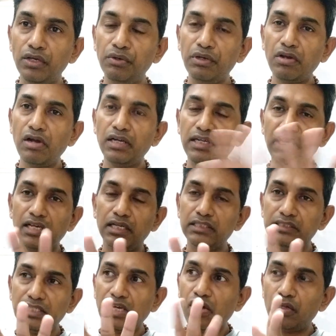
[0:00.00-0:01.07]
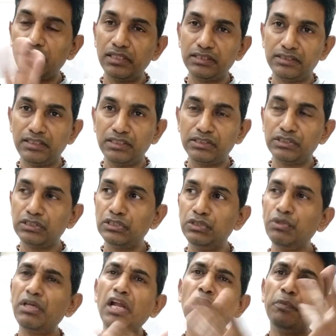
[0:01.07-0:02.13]
You cannot say all these things.
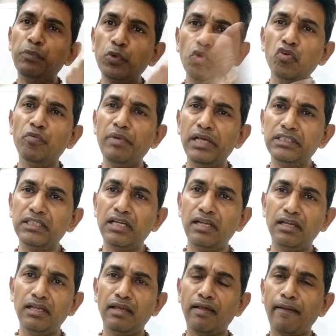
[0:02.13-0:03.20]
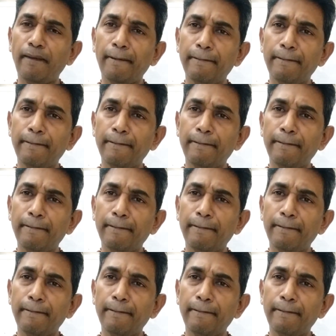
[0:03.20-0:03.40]
You cannot prove, basically.